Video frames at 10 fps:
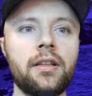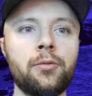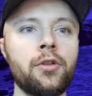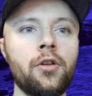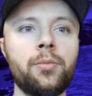They
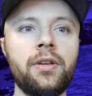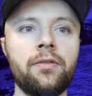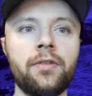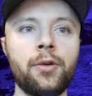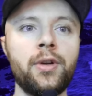would all be
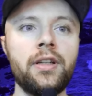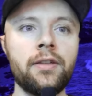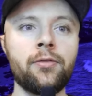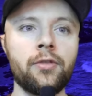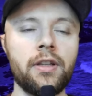very
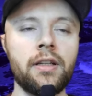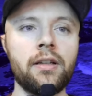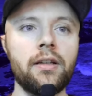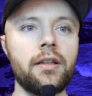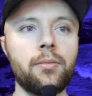different
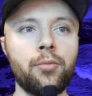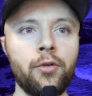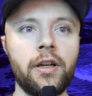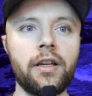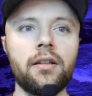than in a
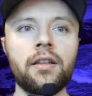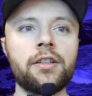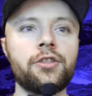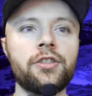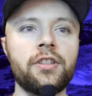prank,
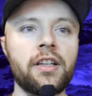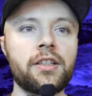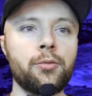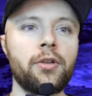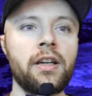unless she's an
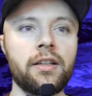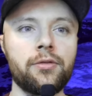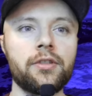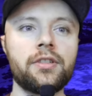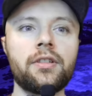expert
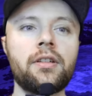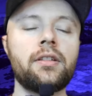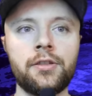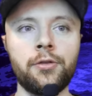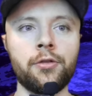actress.
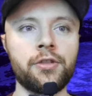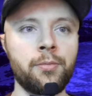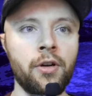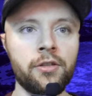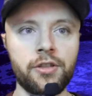So your
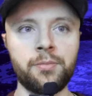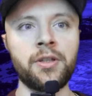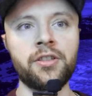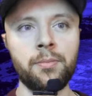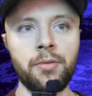subconscious
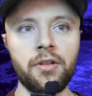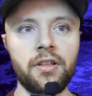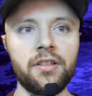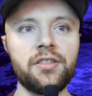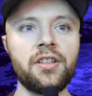picks up on
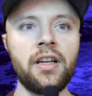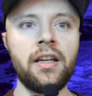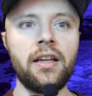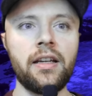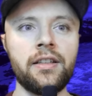this
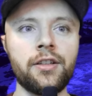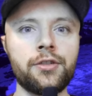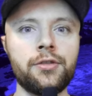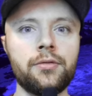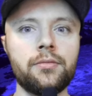and
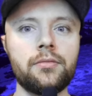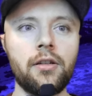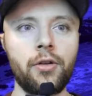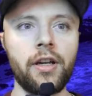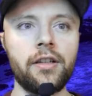tells you,
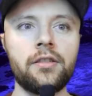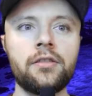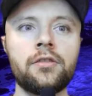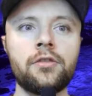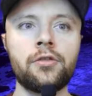okay,
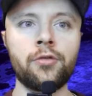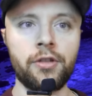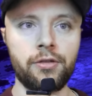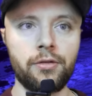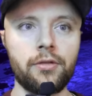
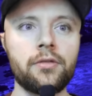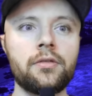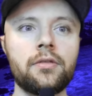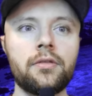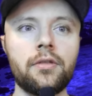trust her.
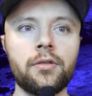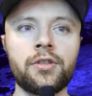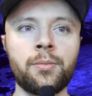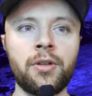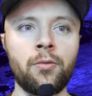There's
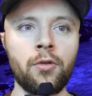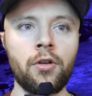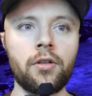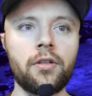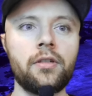something
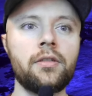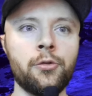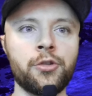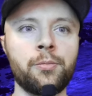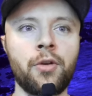wrong.
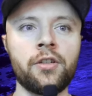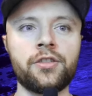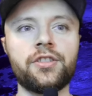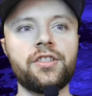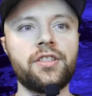Your
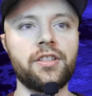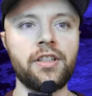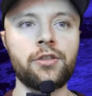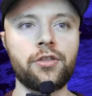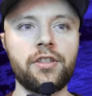subconscious is
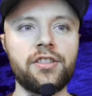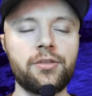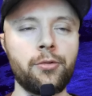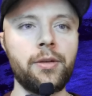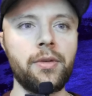essentially
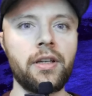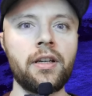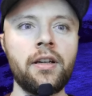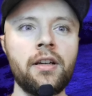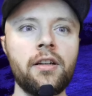
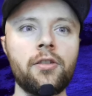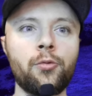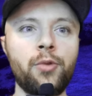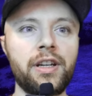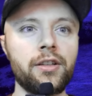screaming,
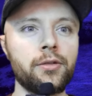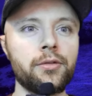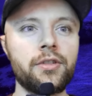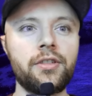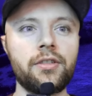red
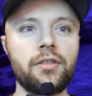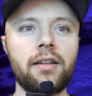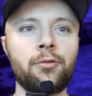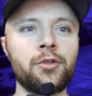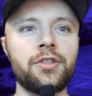alert,
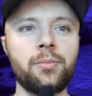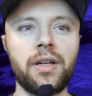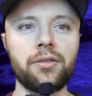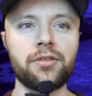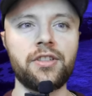everyone to
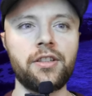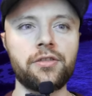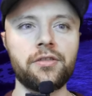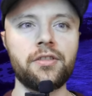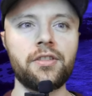battle
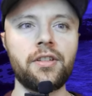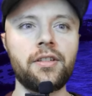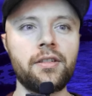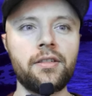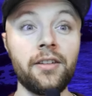stations.
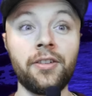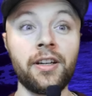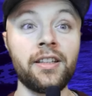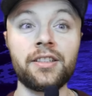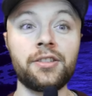I
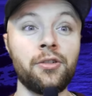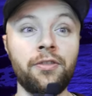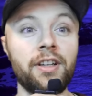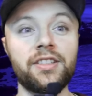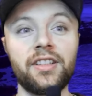find this so
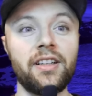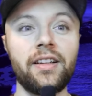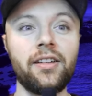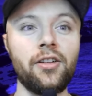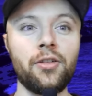
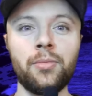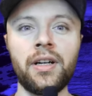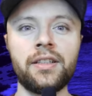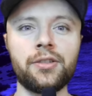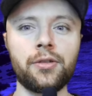fascinating. Our
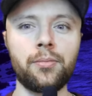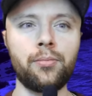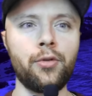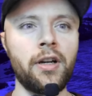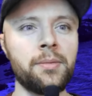minds are
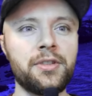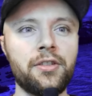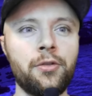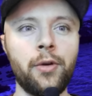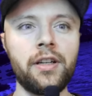perhaps
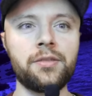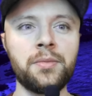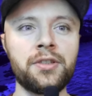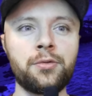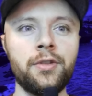the greatest
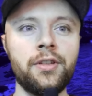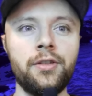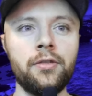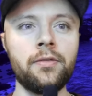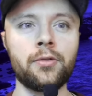mystery in
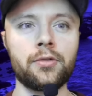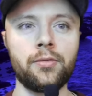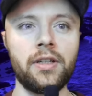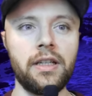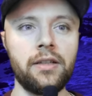the universe
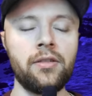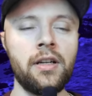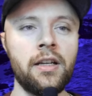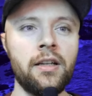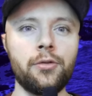right now.
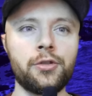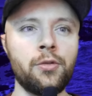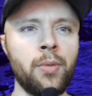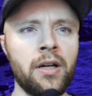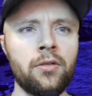They're
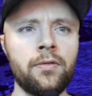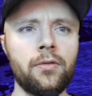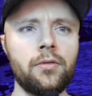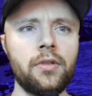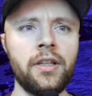so
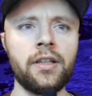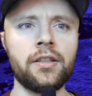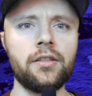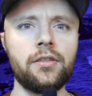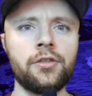powerful, and
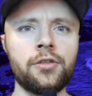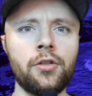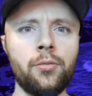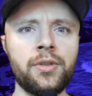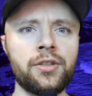yet
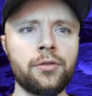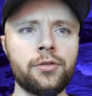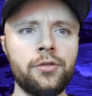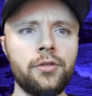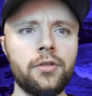so
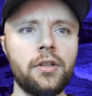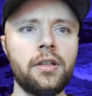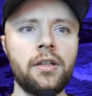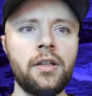misunderstood.